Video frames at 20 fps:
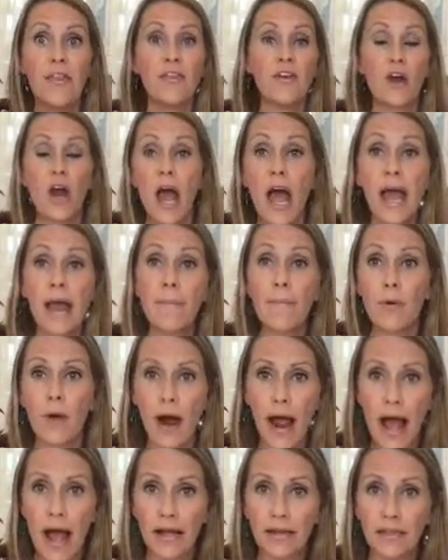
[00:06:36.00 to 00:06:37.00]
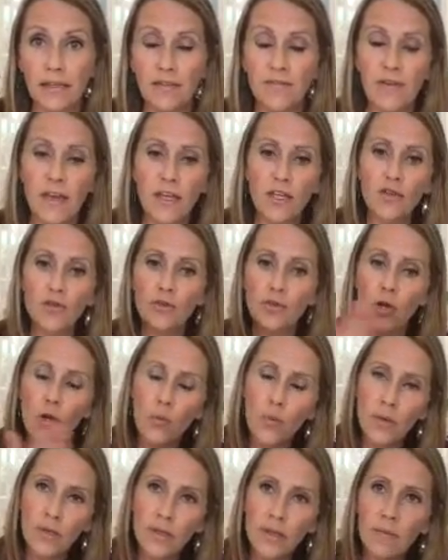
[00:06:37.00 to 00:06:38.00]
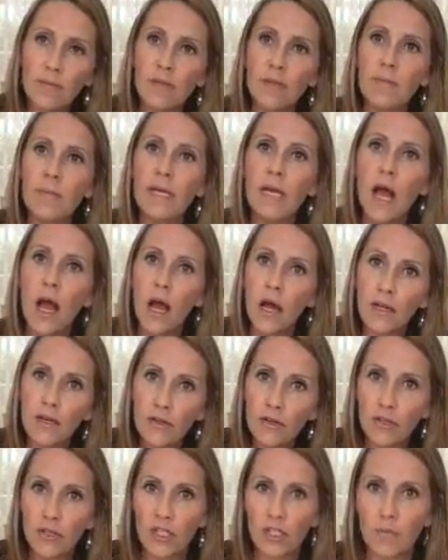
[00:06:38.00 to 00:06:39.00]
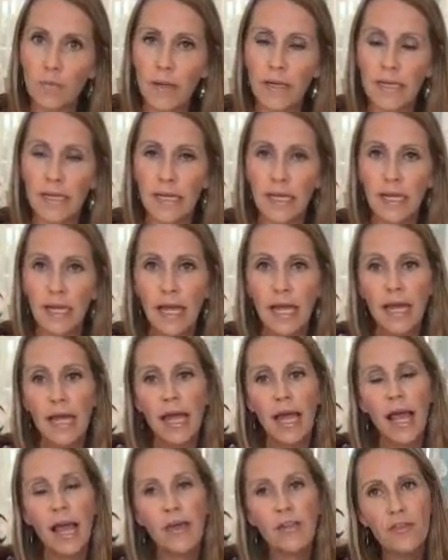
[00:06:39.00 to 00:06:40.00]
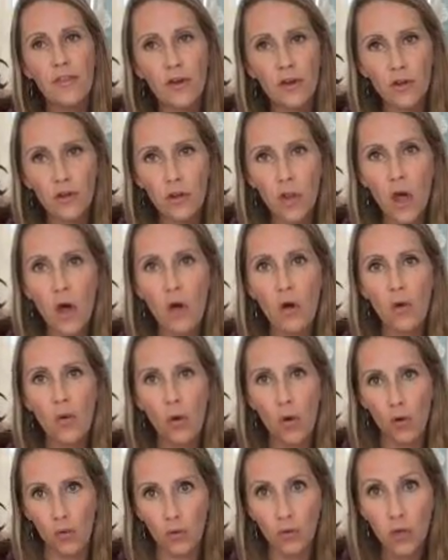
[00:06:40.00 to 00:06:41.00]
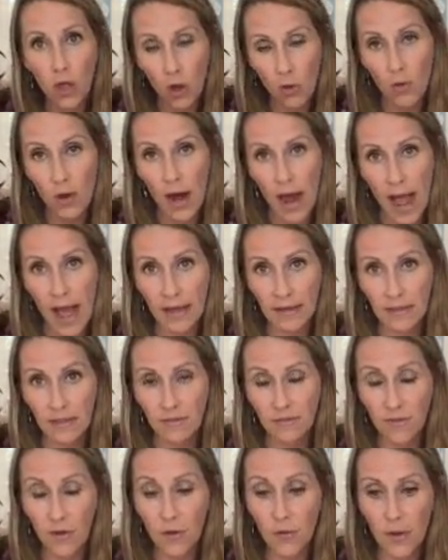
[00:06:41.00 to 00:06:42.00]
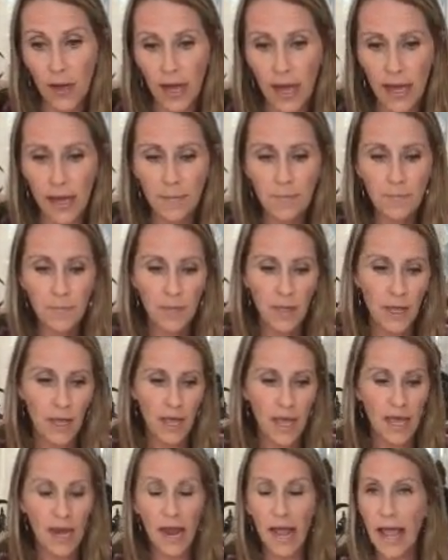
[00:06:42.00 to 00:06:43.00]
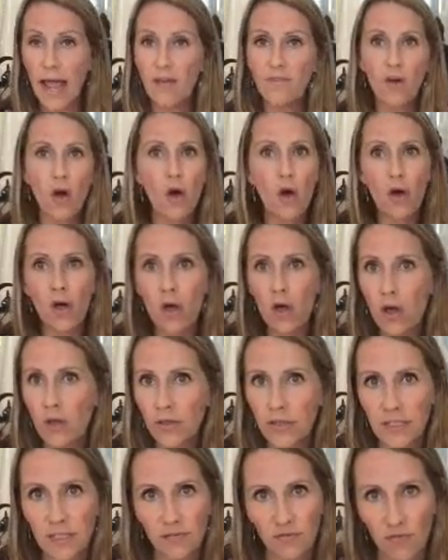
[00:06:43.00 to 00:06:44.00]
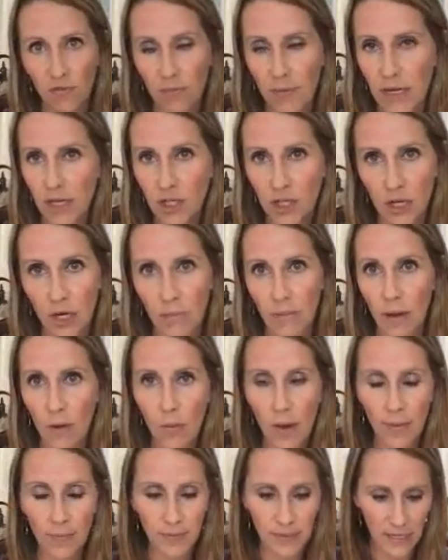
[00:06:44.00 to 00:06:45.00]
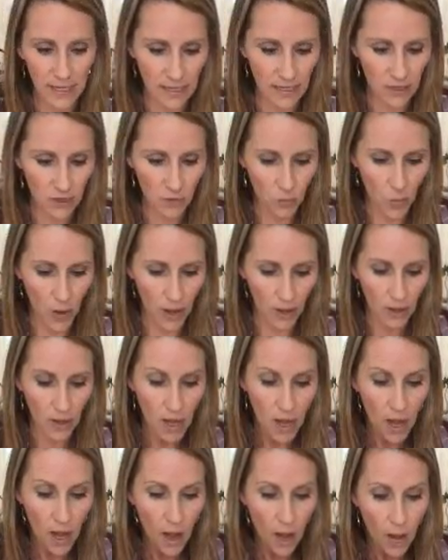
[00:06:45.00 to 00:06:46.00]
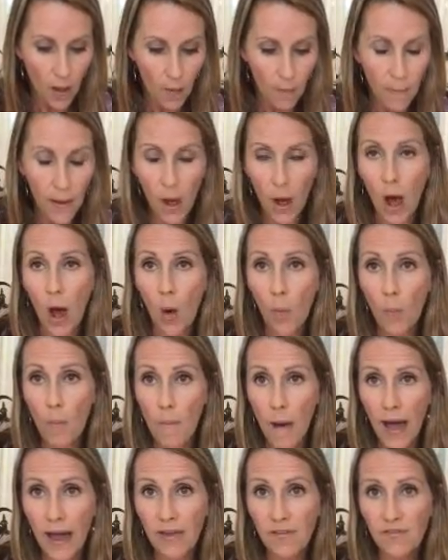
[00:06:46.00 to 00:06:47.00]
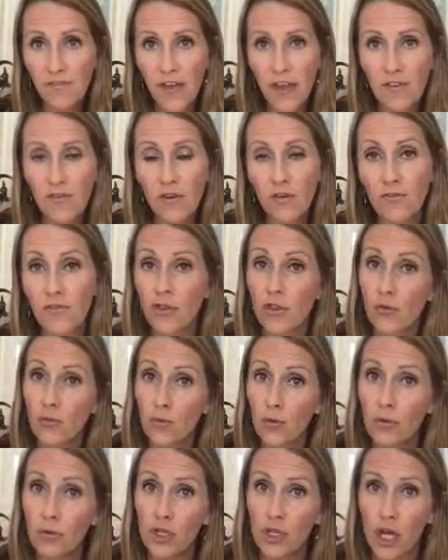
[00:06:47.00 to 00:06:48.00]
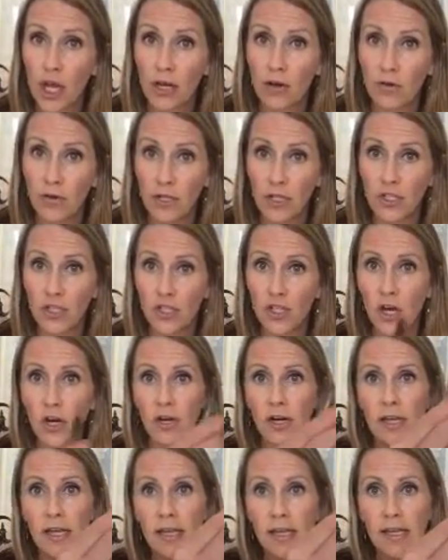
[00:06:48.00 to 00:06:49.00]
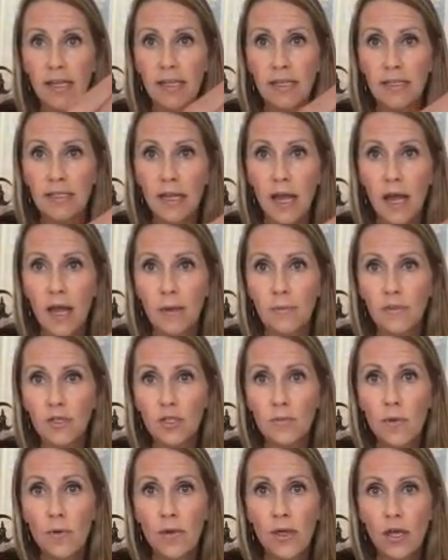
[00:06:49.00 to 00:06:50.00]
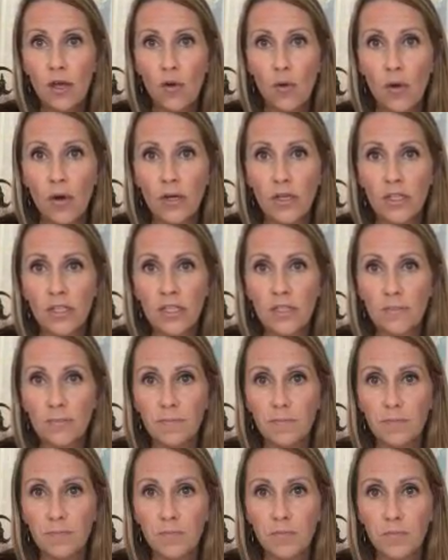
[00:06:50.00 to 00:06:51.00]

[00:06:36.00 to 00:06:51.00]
and they're hyperactive, and you don't want them to be underspinning and they're lower active, okay? And I have all this information on my website as well. But my favorite for the root chakra to start is smoky quartz.